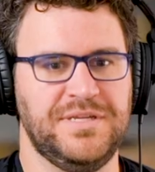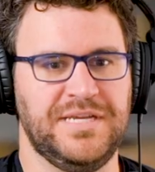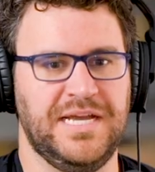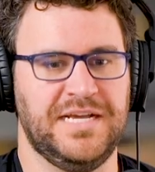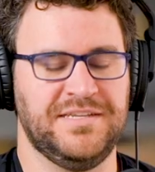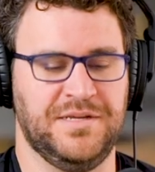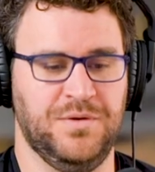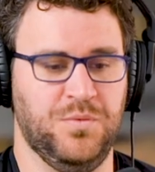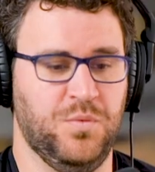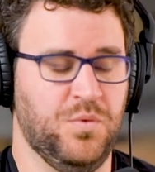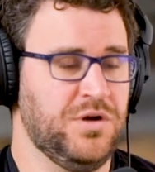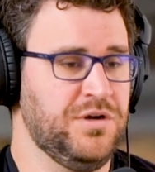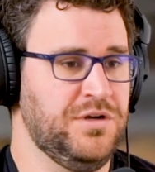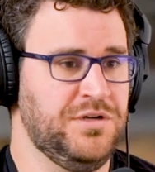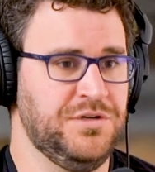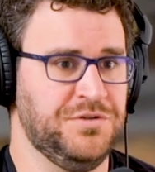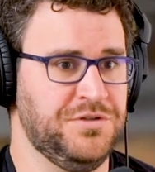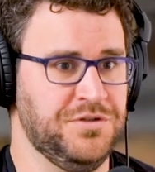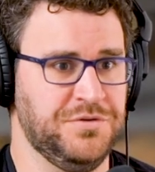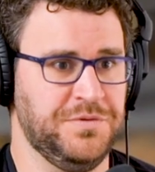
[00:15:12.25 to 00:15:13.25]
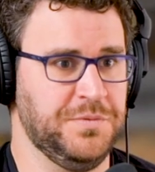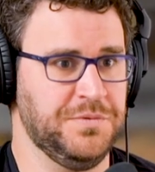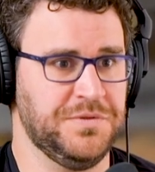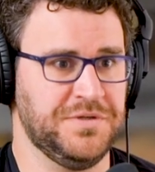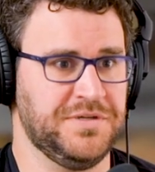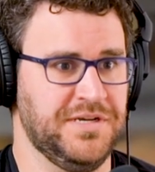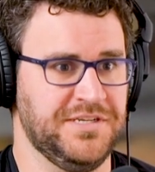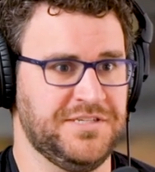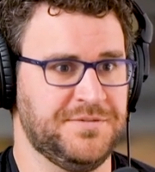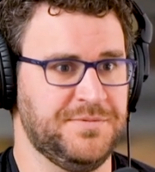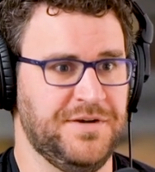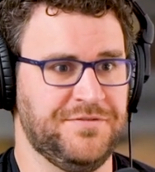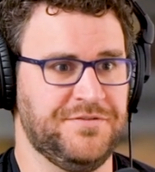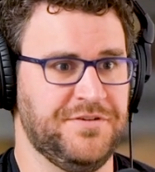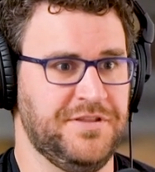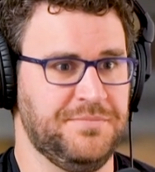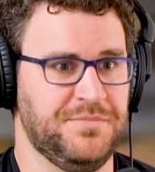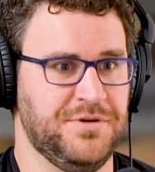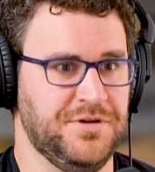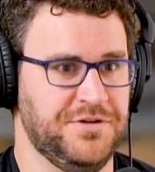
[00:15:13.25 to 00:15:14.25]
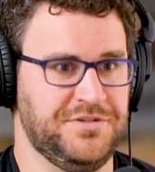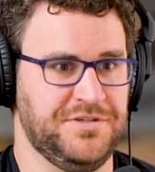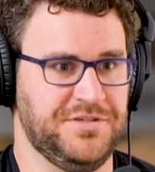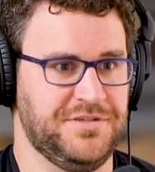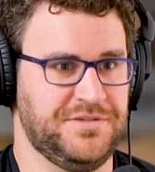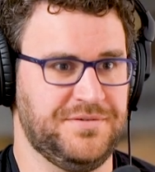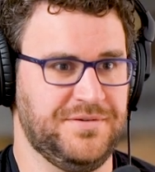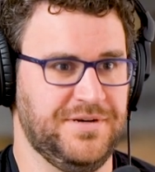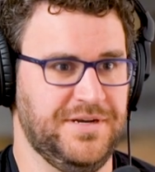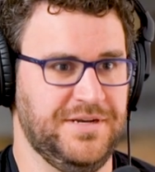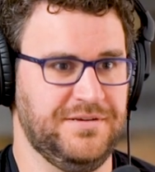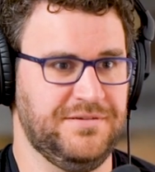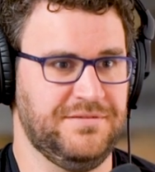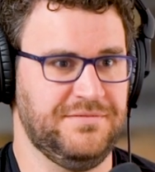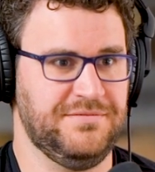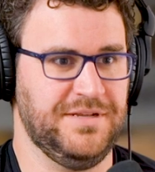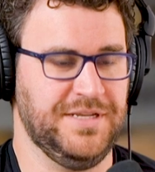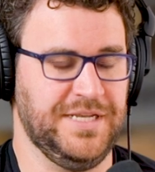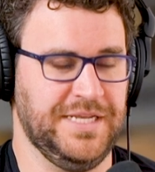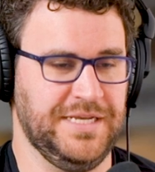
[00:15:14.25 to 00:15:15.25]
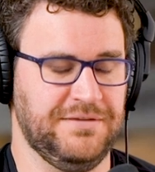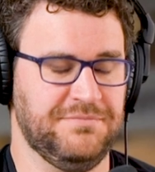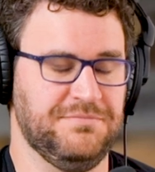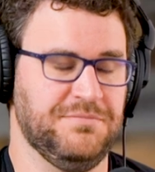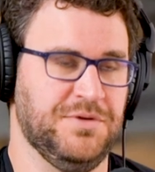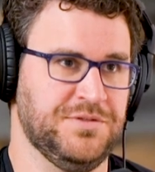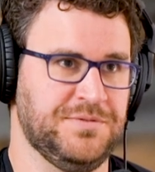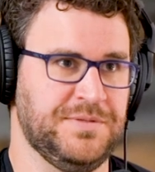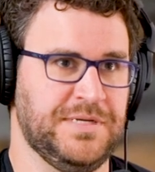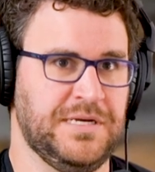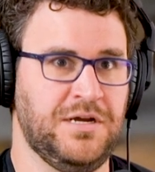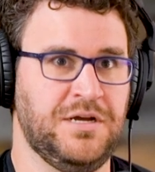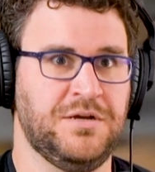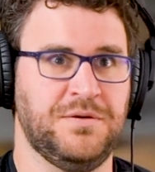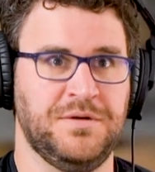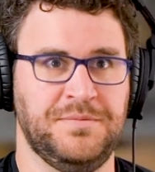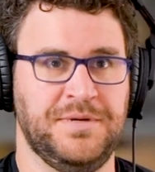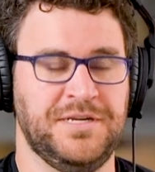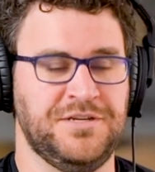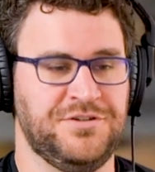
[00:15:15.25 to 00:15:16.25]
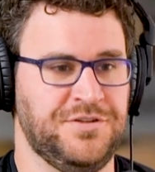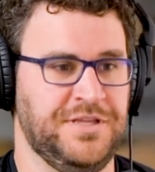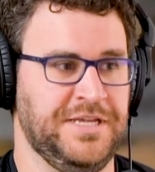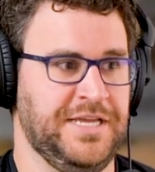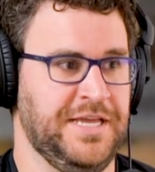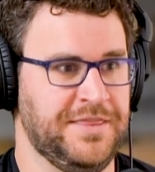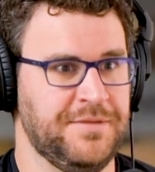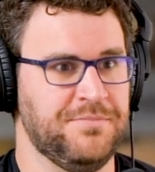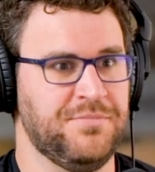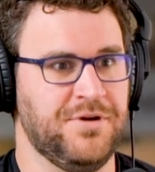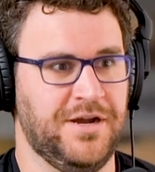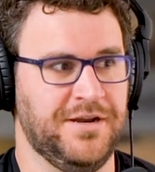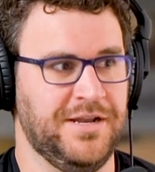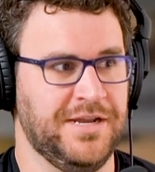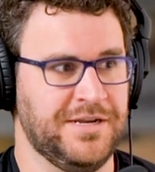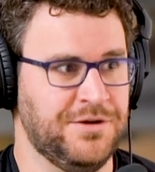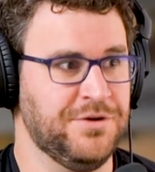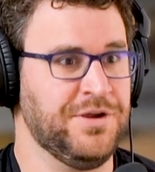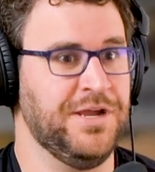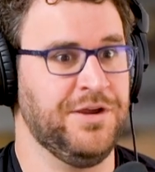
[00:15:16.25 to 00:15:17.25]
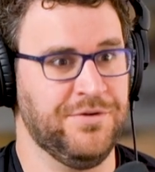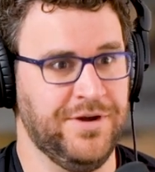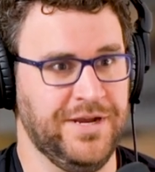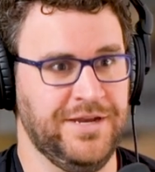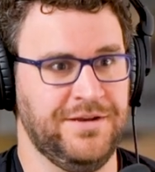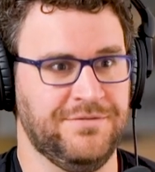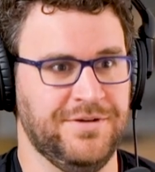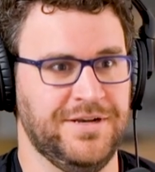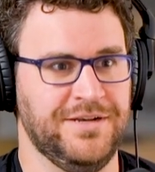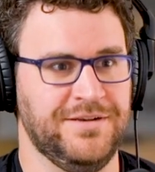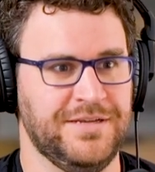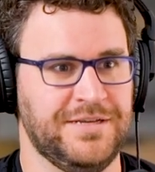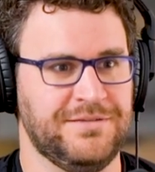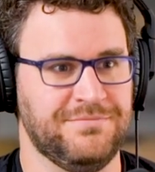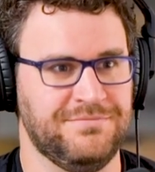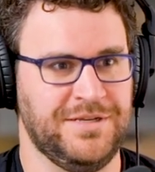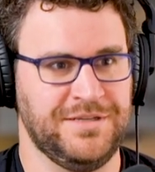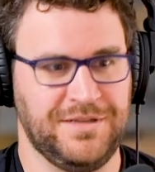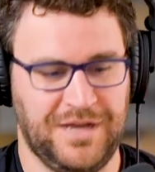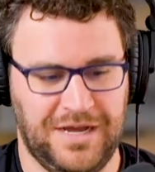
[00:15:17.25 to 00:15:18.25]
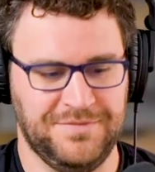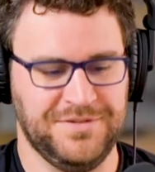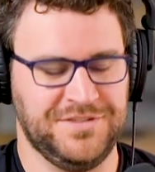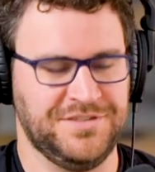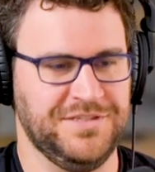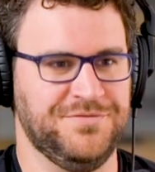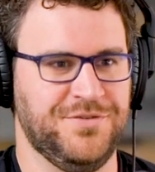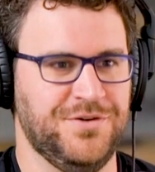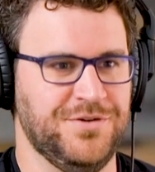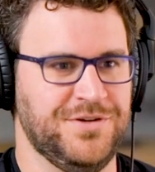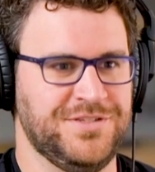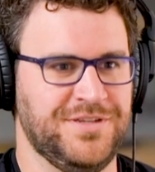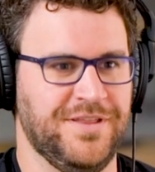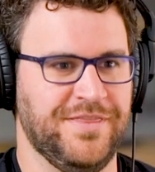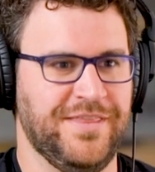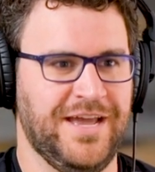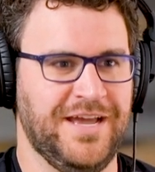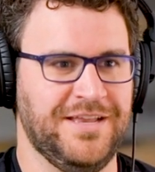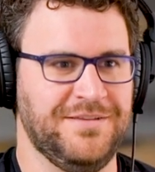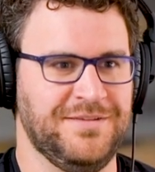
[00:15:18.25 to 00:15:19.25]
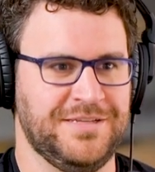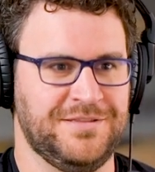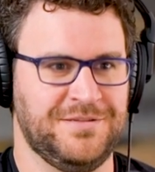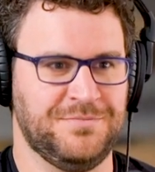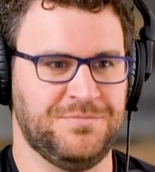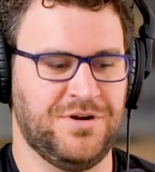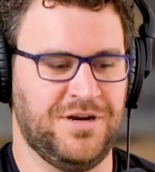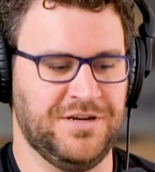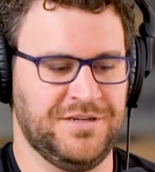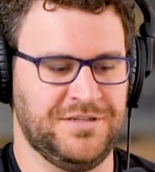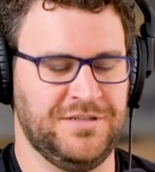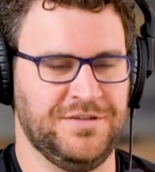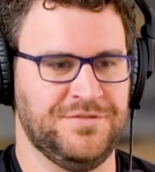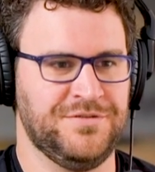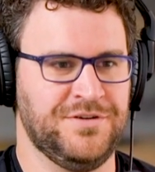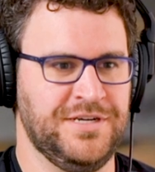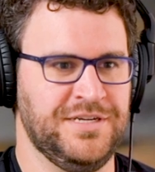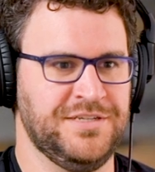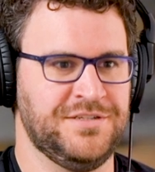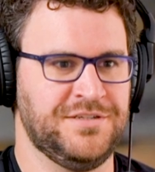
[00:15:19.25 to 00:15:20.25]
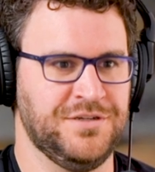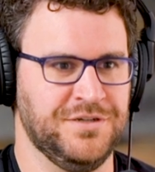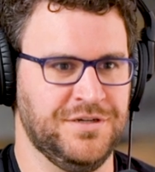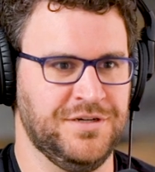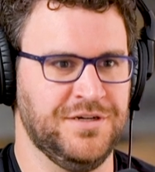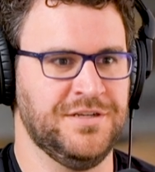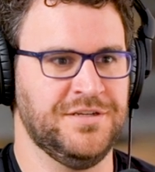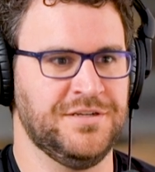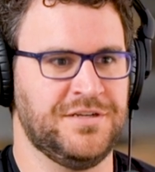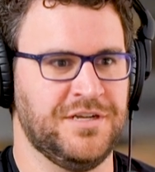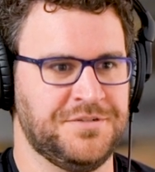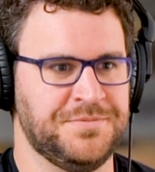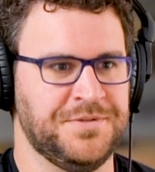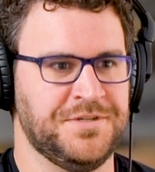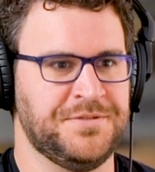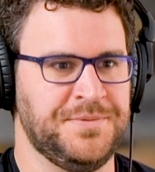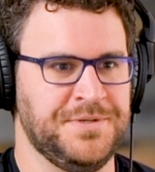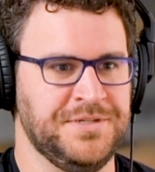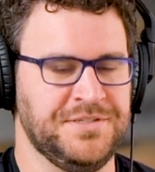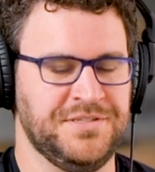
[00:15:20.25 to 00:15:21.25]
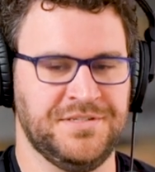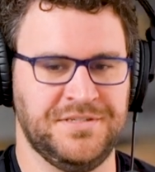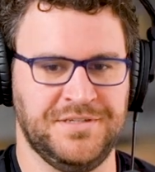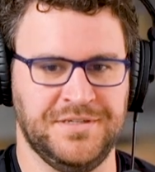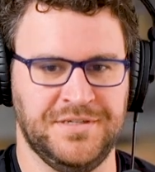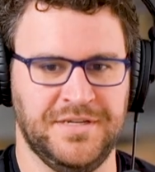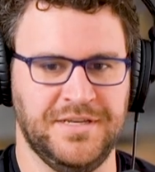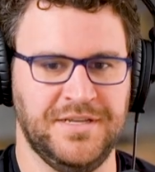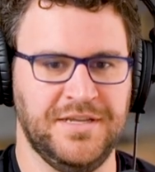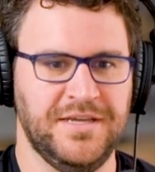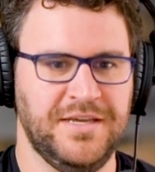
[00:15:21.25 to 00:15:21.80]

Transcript: asking what are you doing with the customer after they purchase, right? And like most people, like, oh, we're making sure they get the product. Okay, great, right? Like obviously, focus on that, and the, mm-hmm. the product delivery is good, and customer experience is good.